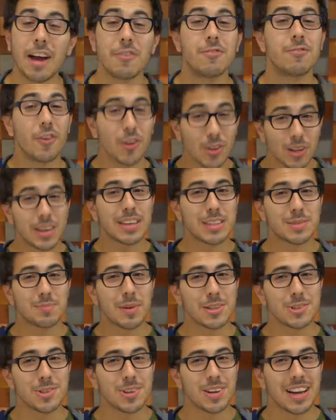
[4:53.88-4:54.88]
I fully
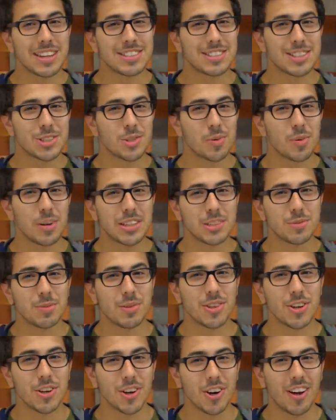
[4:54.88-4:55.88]
expect you guys to tweet us
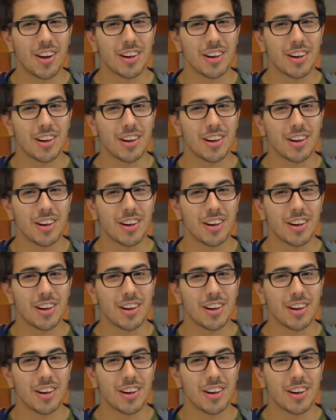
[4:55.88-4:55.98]
with your